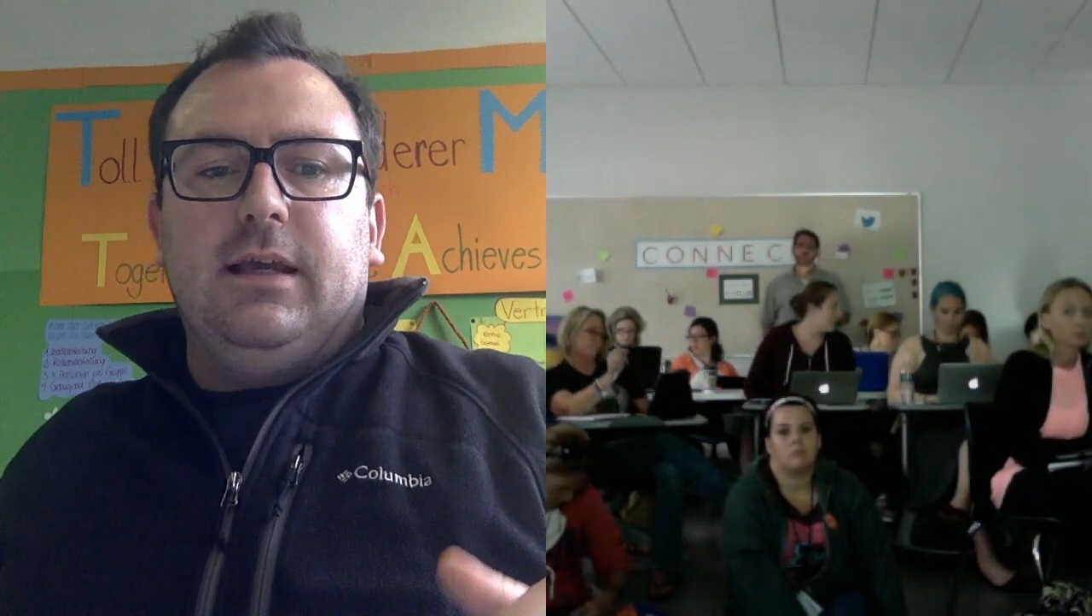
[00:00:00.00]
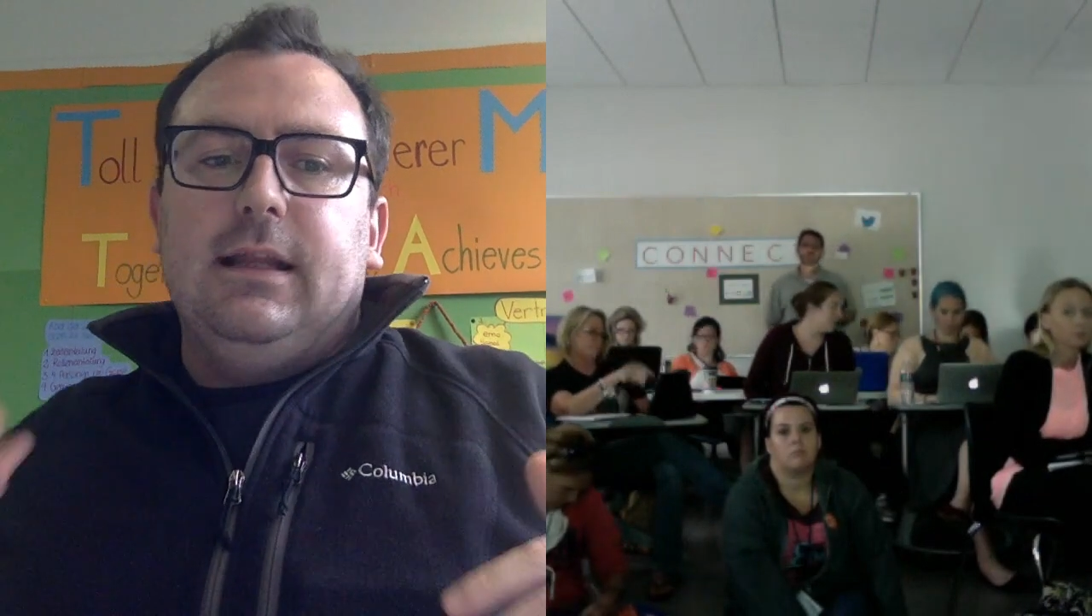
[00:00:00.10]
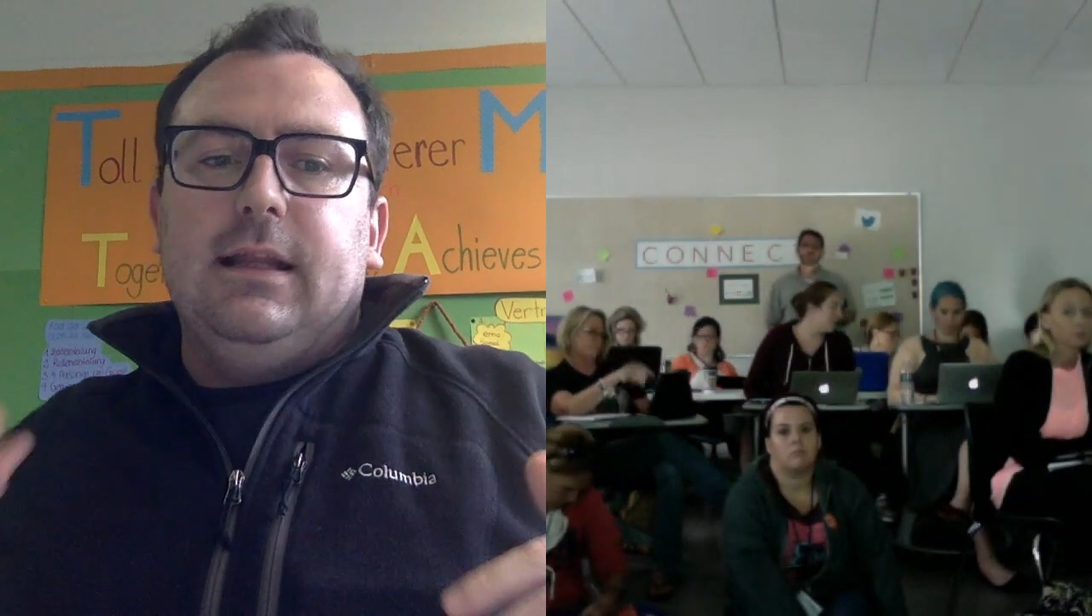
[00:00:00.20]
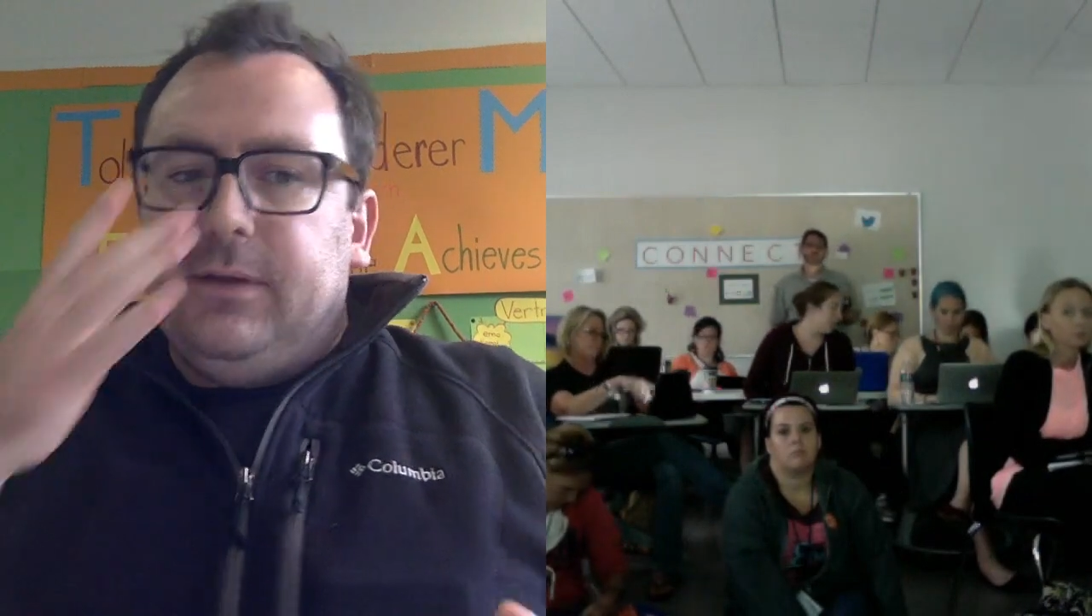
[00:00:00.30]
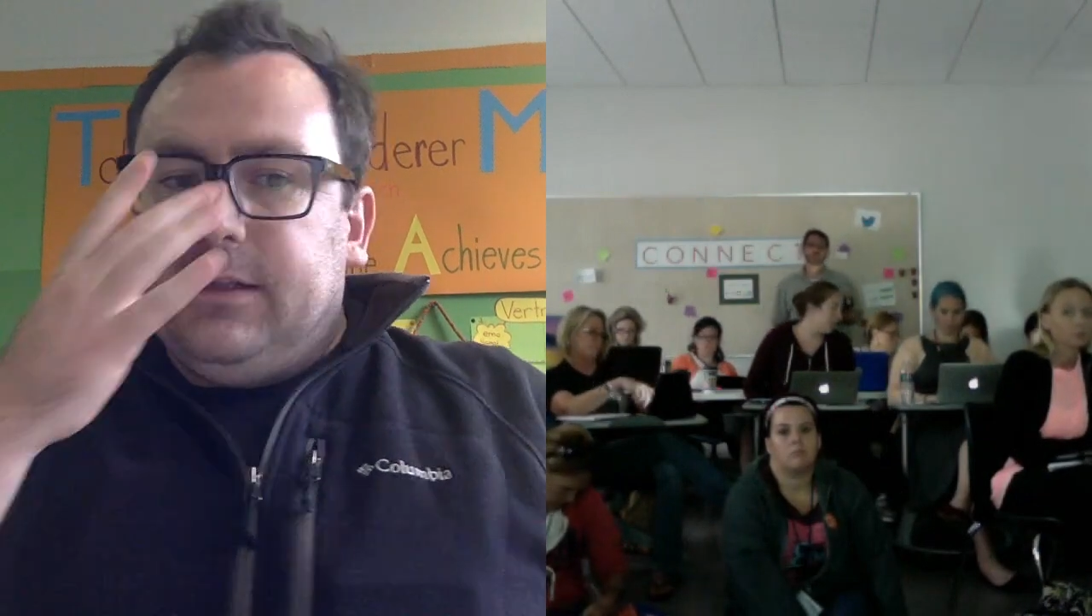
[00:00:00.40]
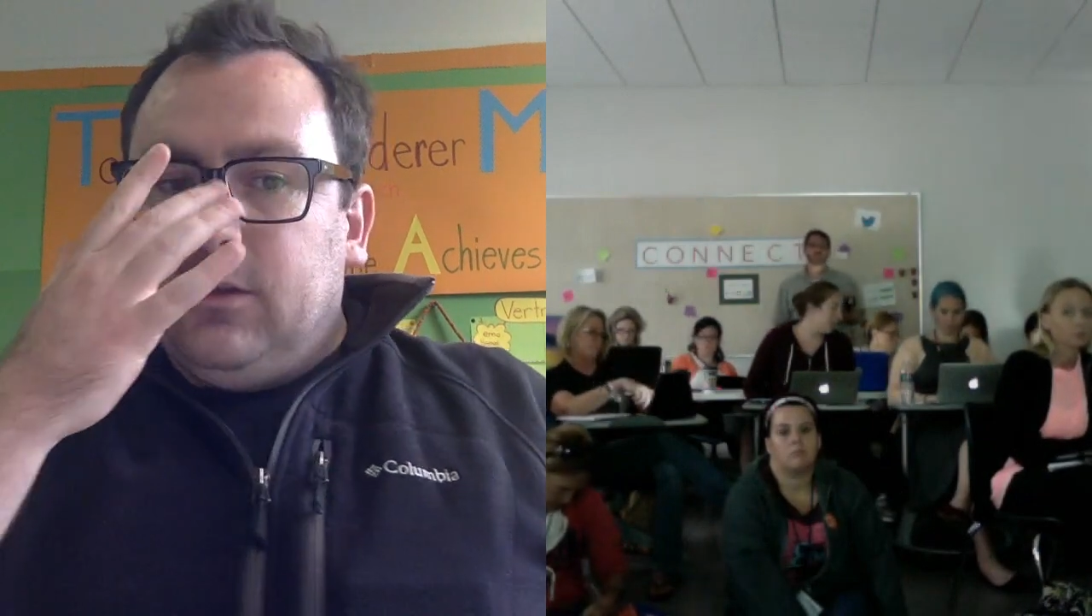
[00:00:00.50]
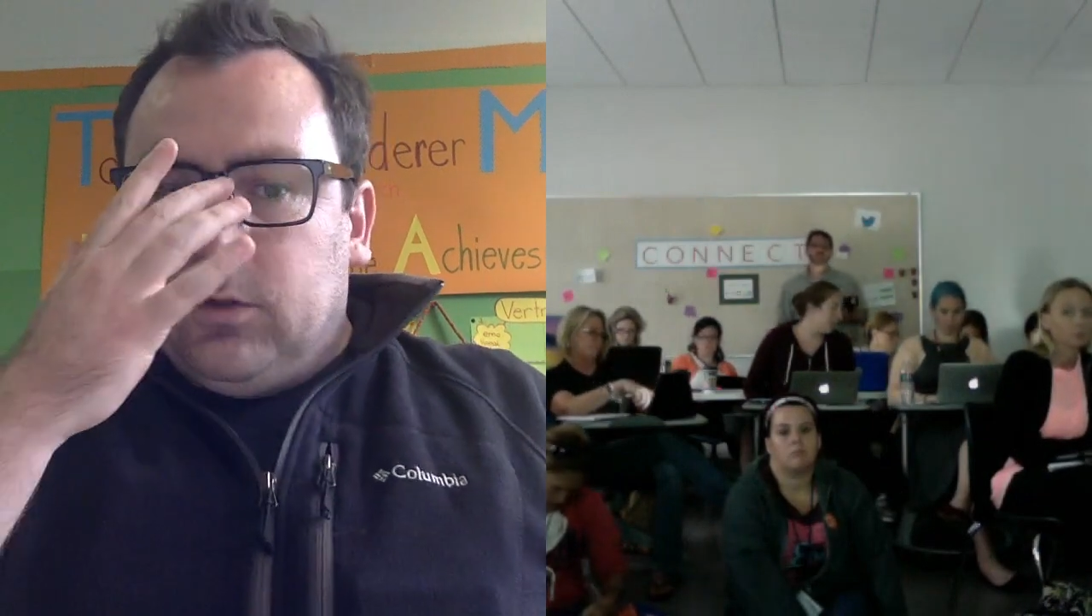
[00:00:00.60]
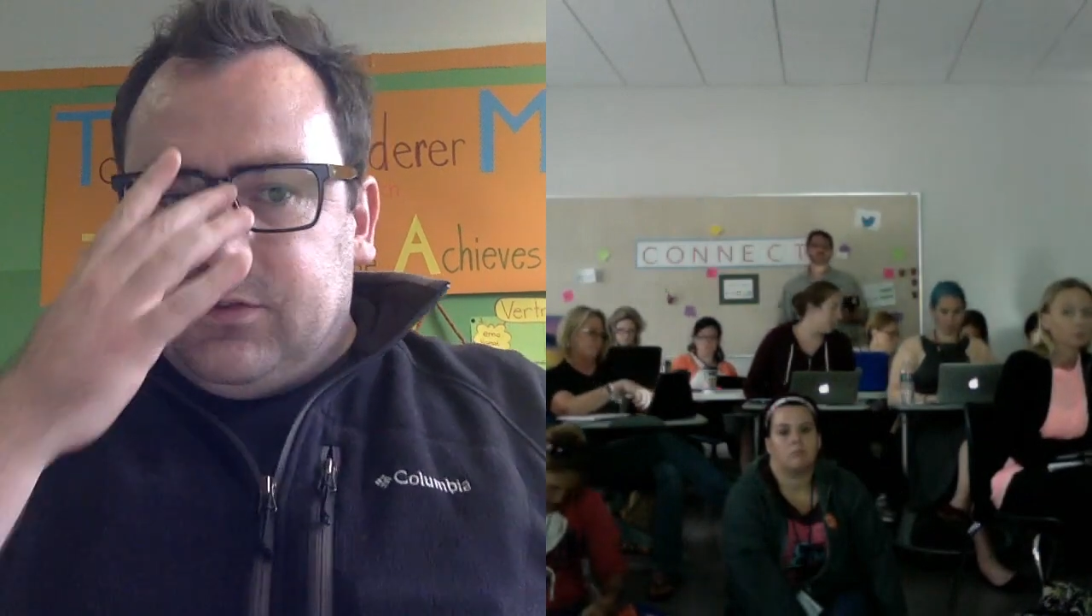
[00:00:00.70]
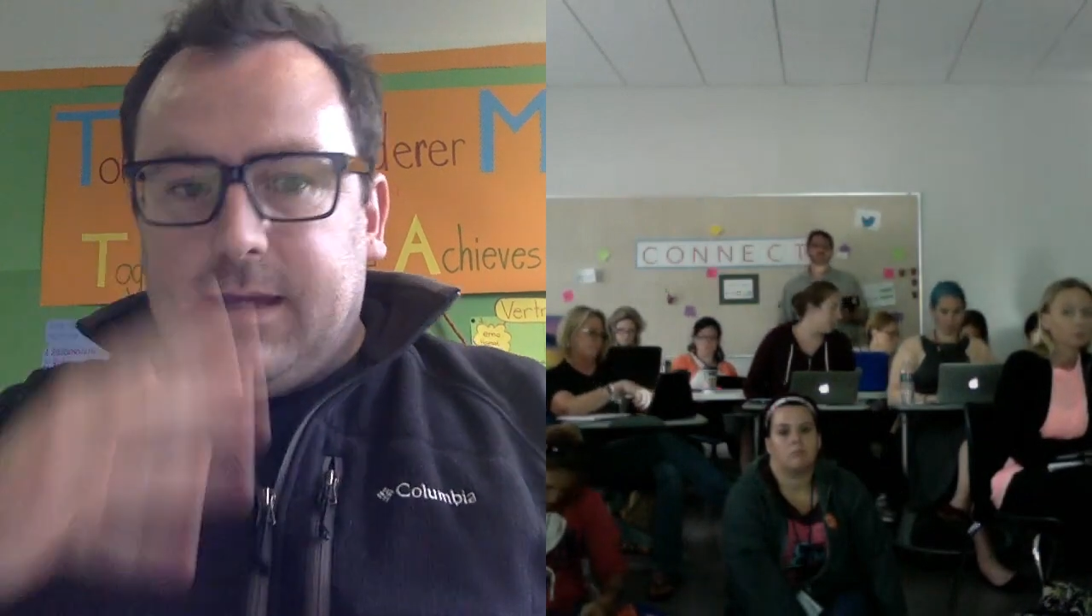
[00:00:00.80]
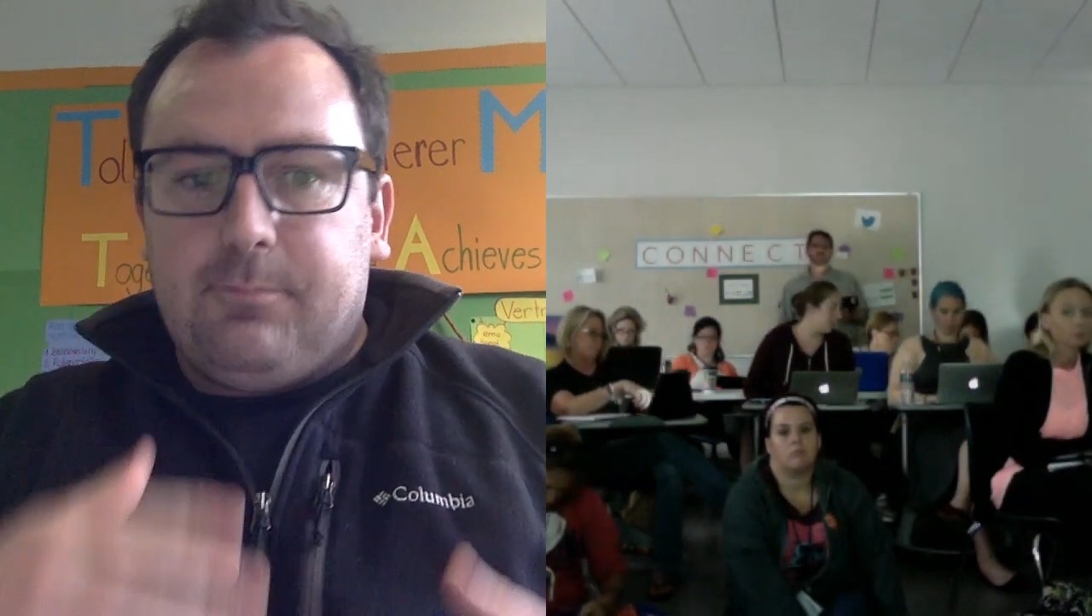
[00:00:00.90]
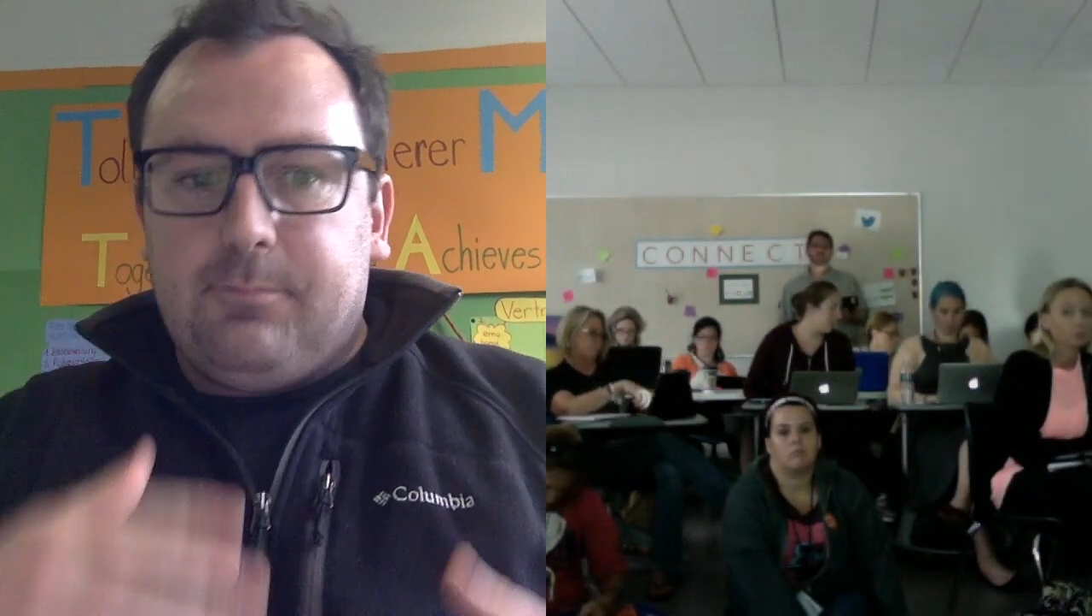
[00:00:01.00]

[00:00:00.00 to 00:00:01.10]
little bit low tech,